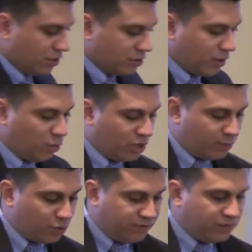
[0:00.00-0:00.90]
So I want to
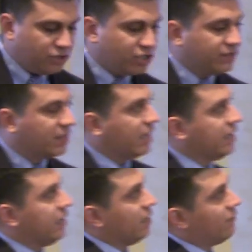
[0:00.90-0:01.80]
briefly shift to the
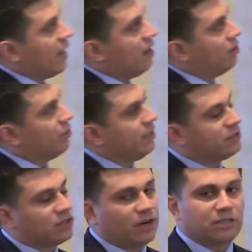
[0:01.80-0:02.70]
idea of how do we
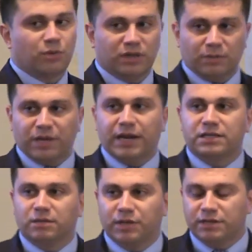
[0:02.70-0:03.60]
start to eliminate
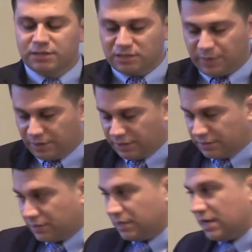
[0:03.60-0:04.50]
some of these
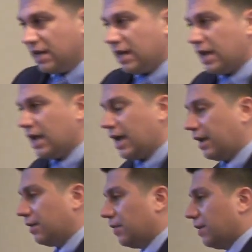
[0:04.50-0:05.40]
disparities.
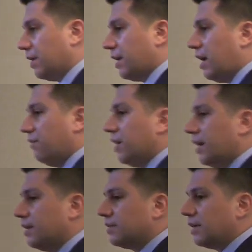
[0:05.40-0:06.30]
And the
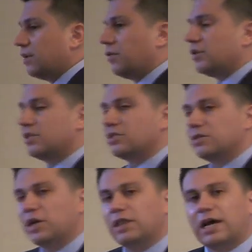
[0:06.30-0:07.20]
caveat is that this
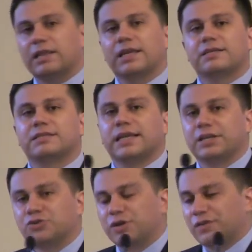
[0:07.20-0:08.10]
is a lot less
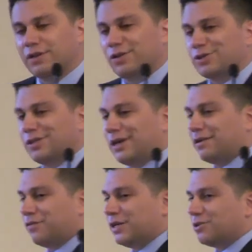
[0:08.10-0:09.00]
data driven. There's a lot
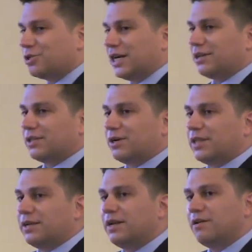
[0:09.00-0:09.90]
of research out there
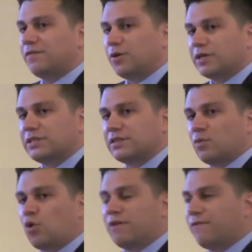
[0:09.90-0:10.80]
that focuses
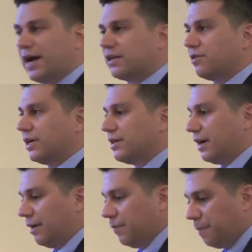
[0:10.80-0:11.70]
on one factor at a
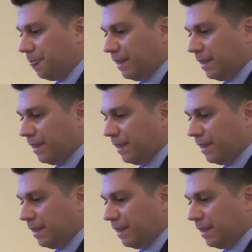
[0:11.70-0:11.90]
time.